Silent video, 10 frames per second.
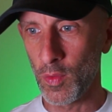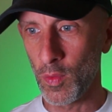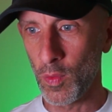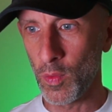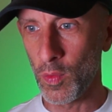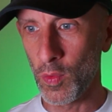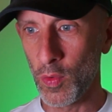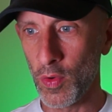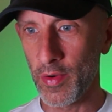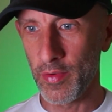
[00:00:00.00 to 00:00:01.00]

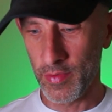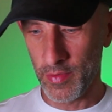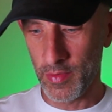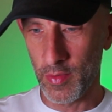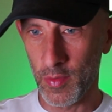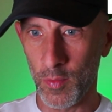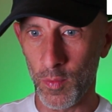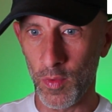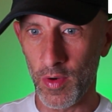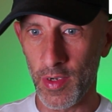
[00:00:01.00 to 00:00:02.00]
Or
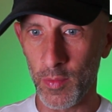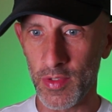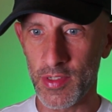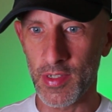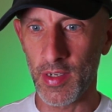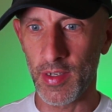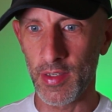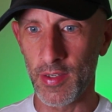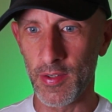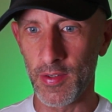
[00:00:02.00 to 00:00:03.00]
what I would
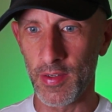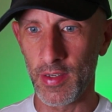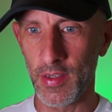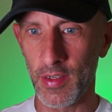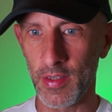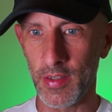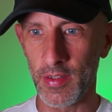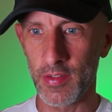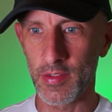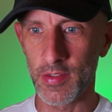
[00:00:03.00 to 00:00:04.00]
say
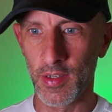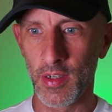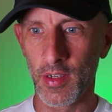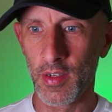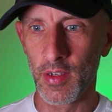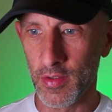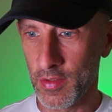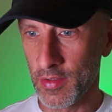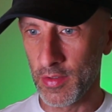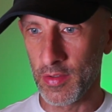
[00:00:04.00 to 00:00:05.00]
is,
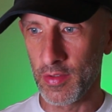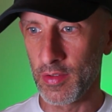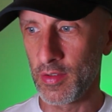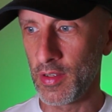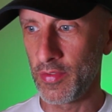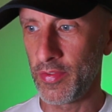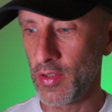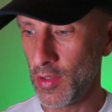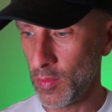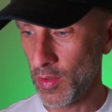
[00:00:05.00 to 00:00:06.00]
if
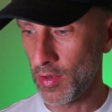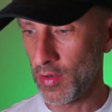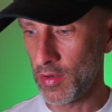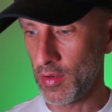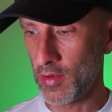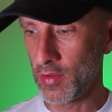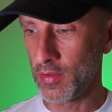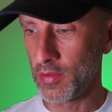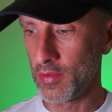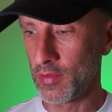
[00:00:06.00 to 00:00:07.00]
you are
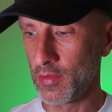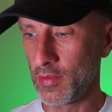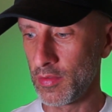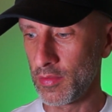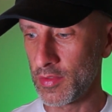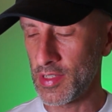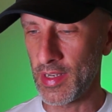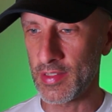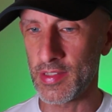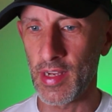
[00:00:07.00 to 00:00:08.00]

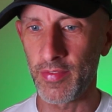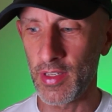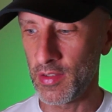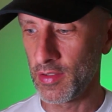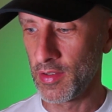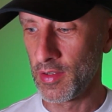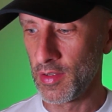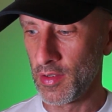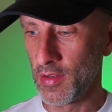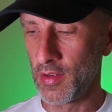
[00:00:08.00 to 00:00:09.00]
tech savvy
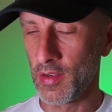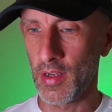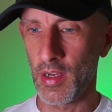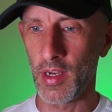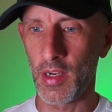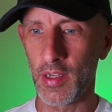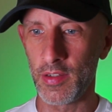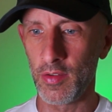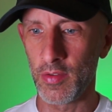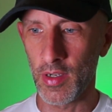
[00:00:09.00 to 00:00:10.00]
and
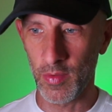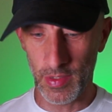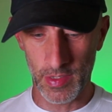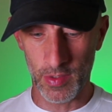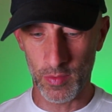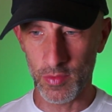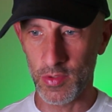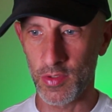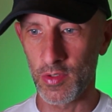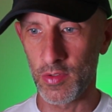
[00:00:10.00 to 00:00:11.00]
you know how
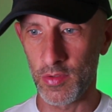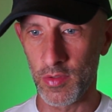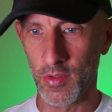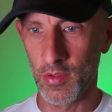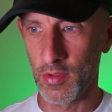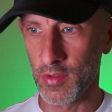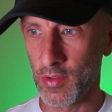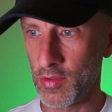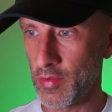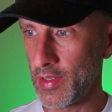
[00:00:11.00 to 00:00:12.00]
to
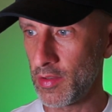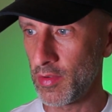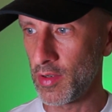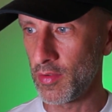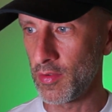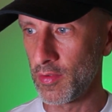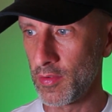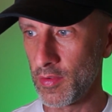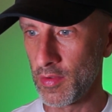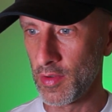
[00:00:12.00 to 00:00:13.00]
create your own,
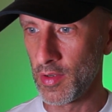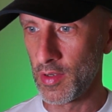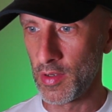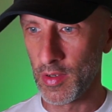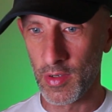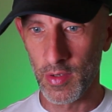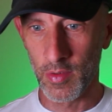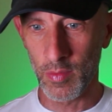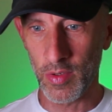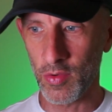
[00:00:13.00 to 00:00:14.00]

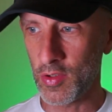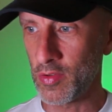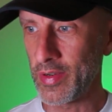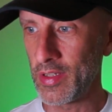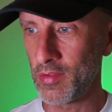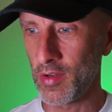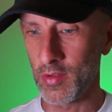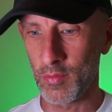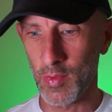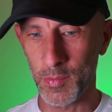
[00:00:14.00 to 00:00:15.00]
well, not create your
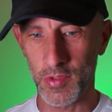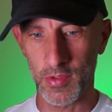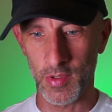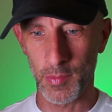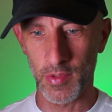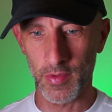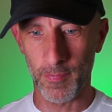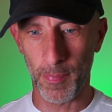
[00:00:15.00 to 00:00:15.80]
own website, but